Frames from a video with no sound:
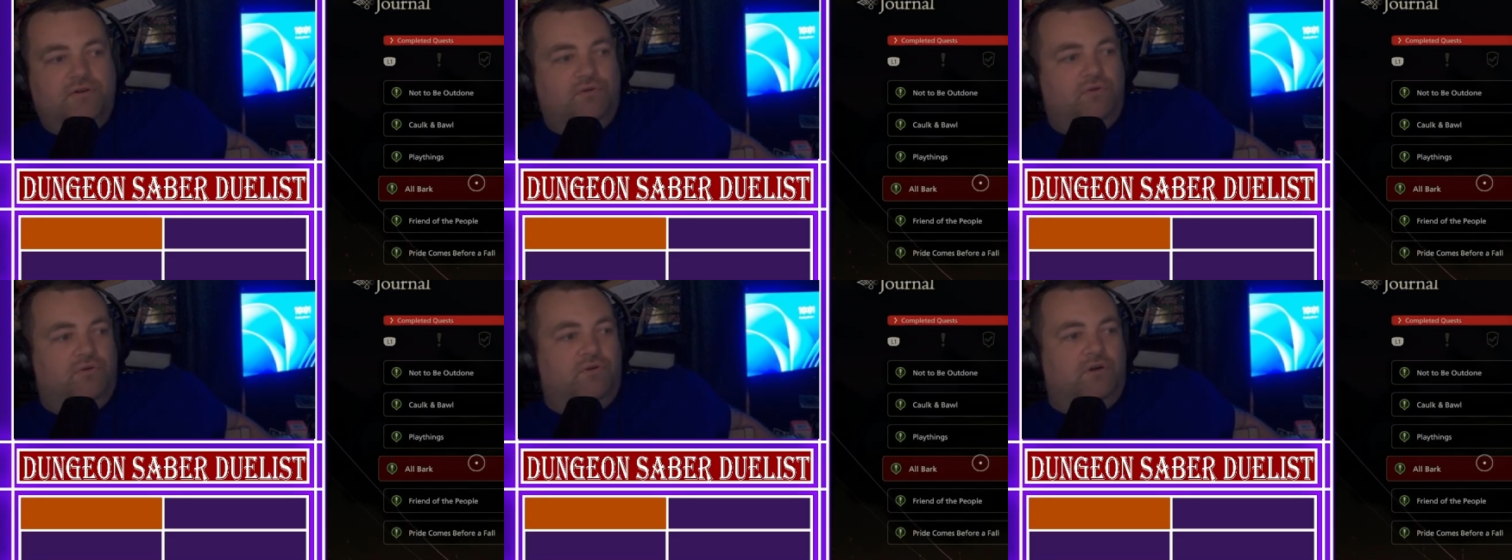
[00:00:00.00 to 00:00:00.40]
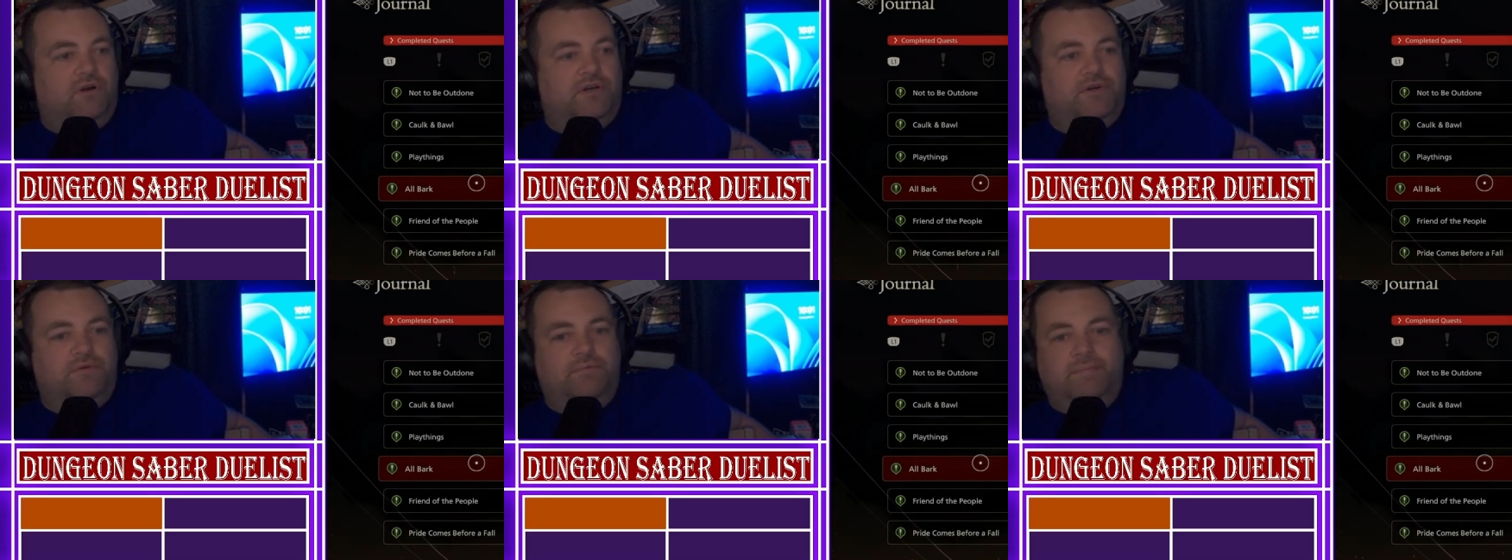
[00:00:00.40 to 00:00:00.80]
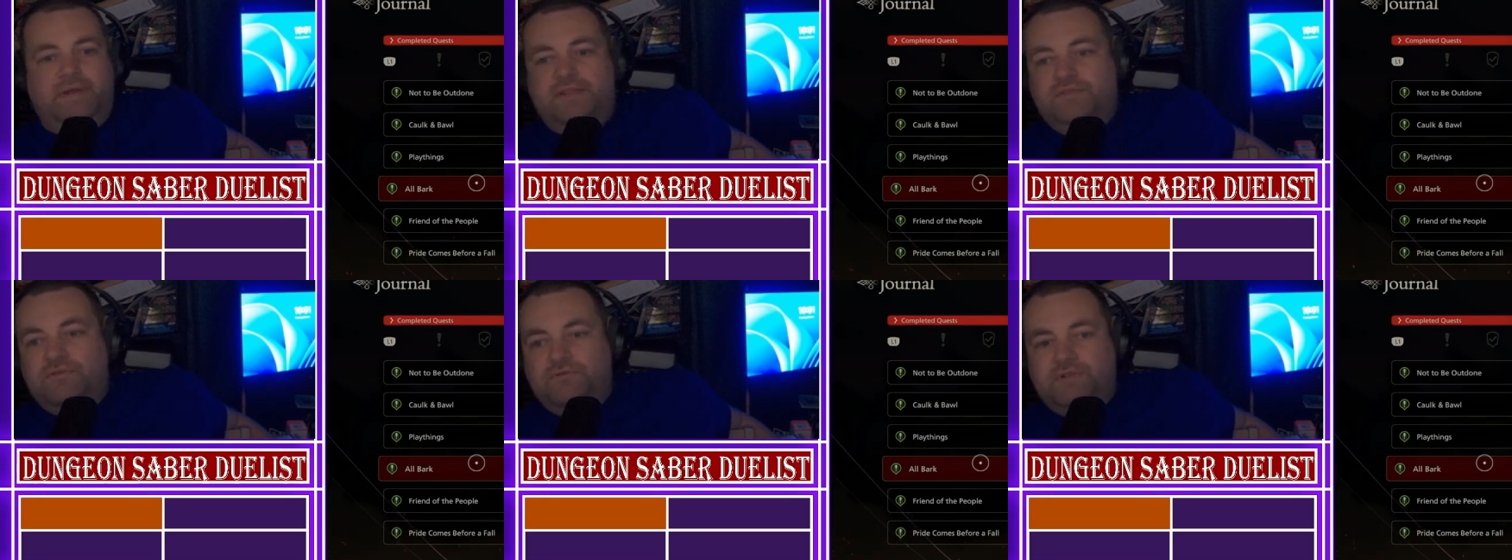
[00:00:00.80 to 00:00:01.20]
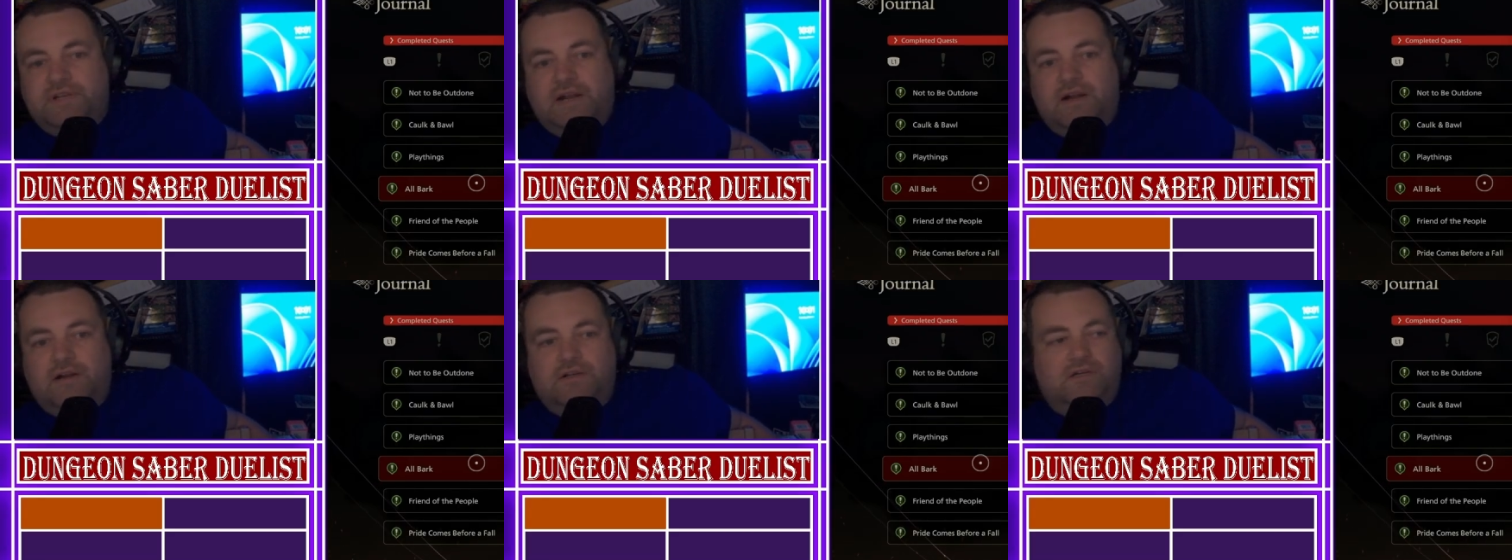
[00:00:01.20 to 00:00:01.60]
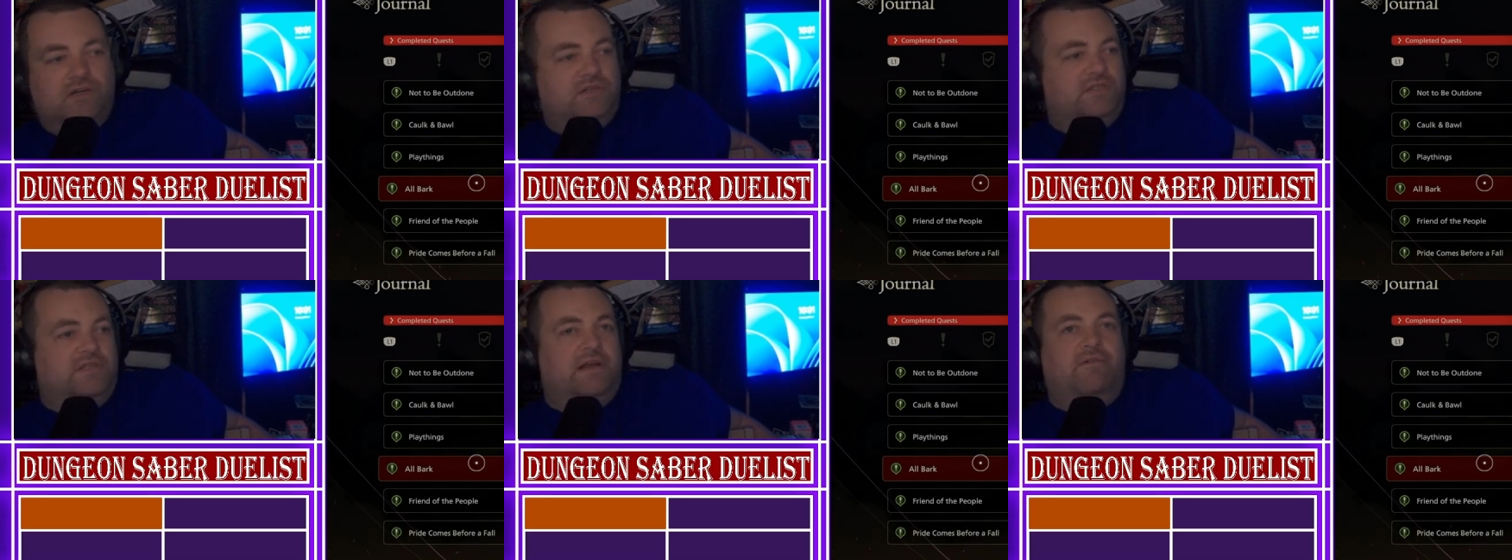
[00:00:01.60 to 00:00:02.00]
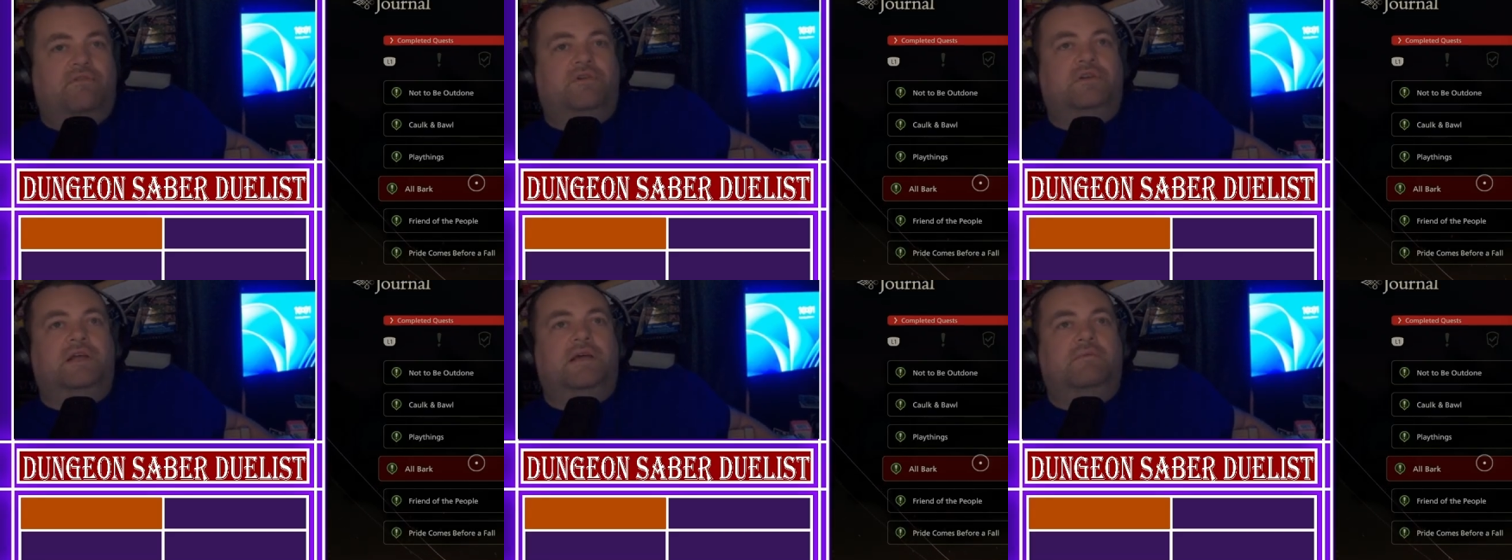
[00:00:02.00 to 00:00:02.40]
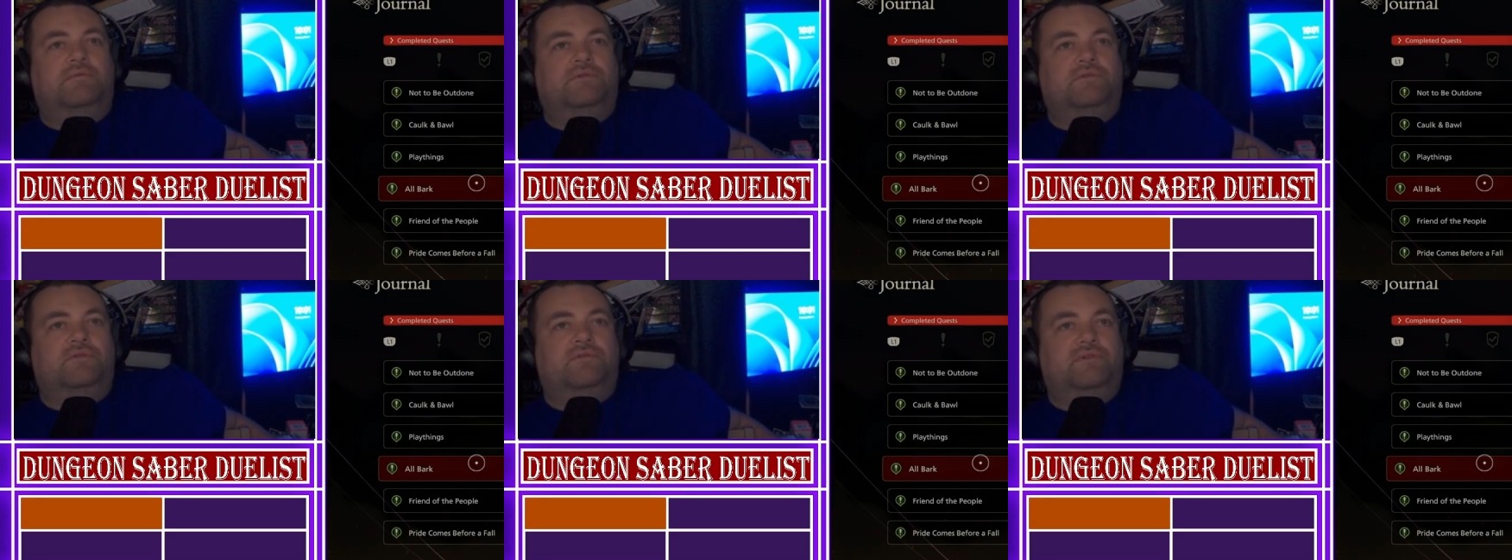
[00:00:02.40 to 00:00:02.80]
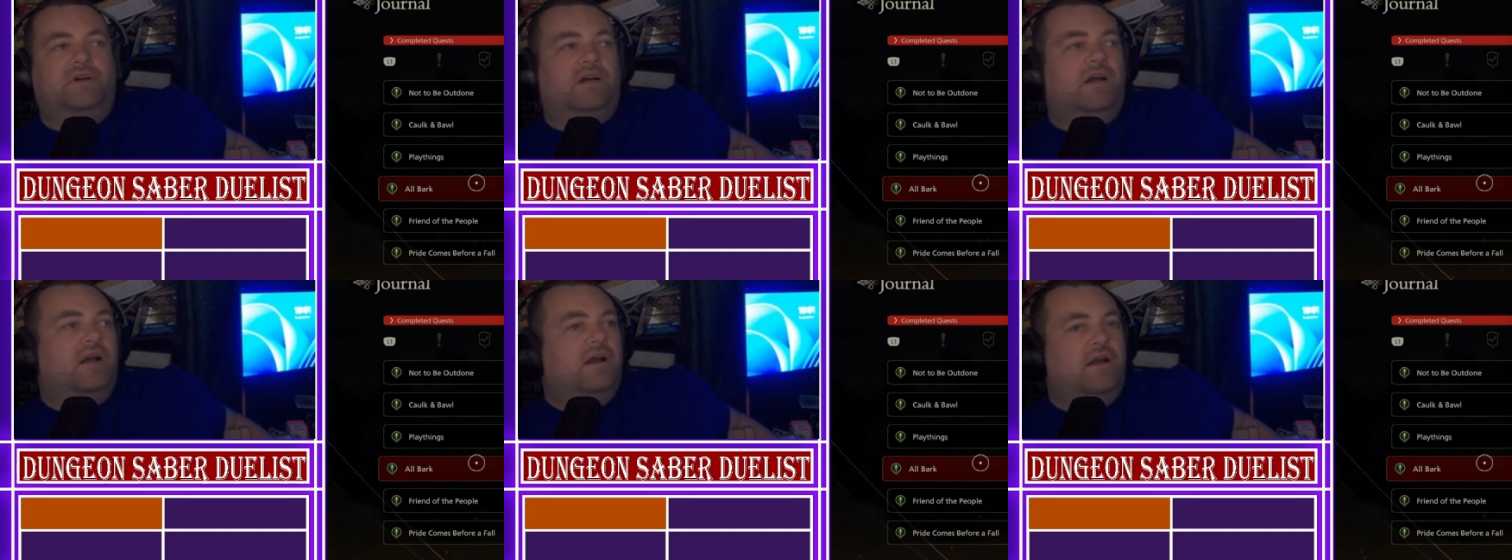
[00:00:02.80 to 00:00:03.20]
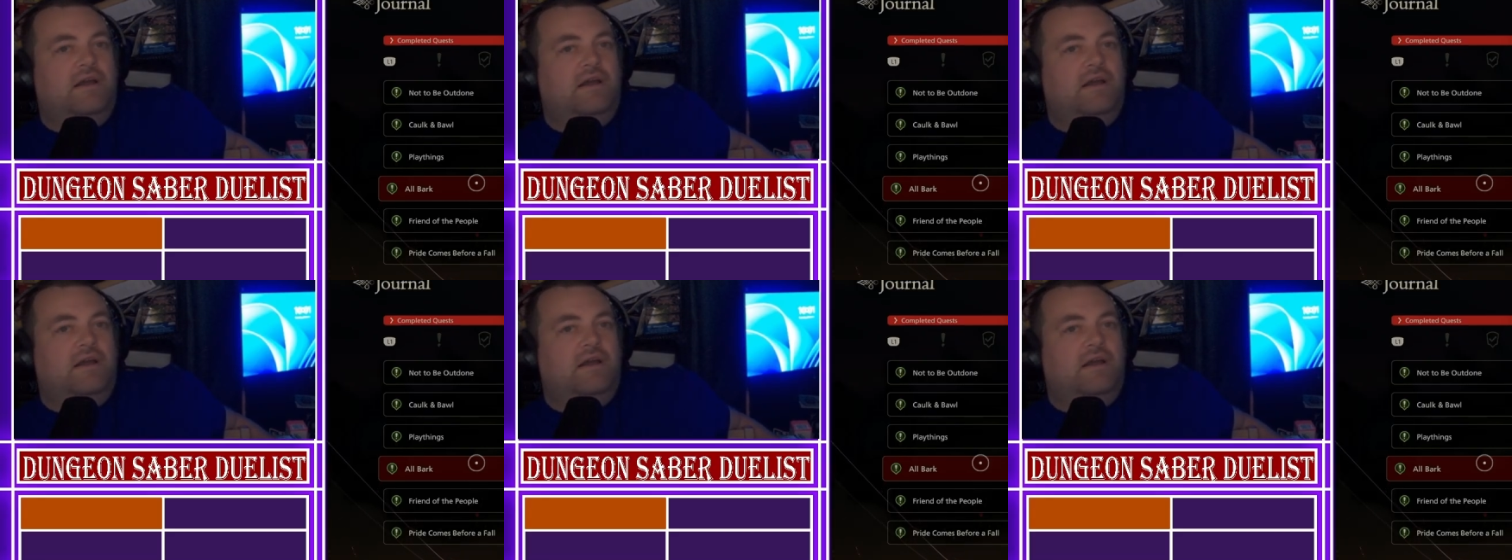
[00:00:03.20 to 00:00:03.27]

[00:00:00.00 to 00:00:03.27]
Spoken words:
or you meet those characters several times over.